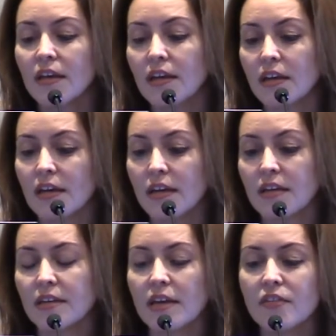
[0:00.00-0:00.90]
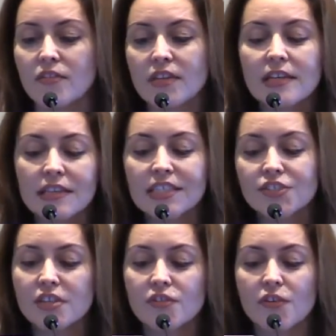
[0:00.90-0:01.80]
And the
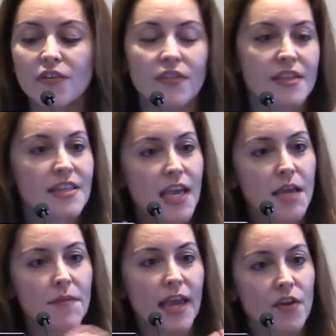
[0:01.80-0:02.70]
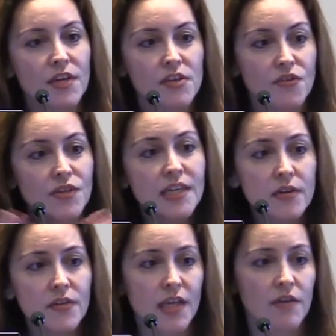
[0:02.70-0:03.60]
deletions are in the same areas or
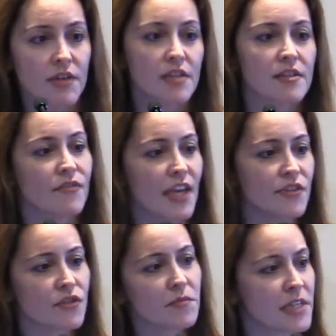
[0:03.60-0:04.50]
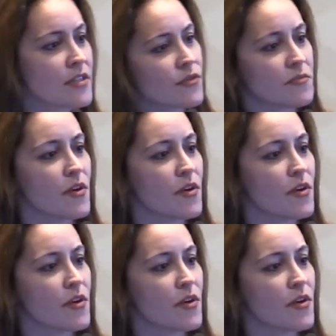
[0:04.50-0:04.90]
near the areas of Angelman's or